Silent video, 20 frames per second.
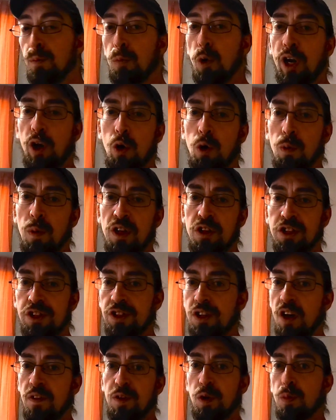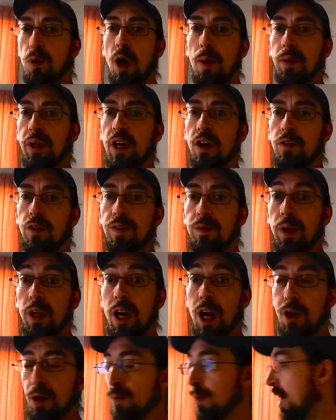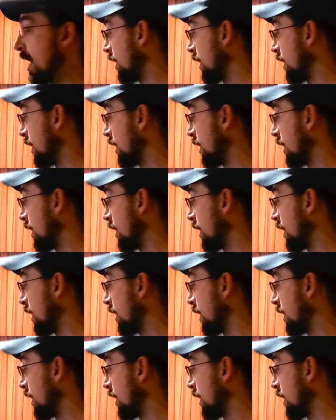bring a whole bunch of stuff you'll probably never even get out of the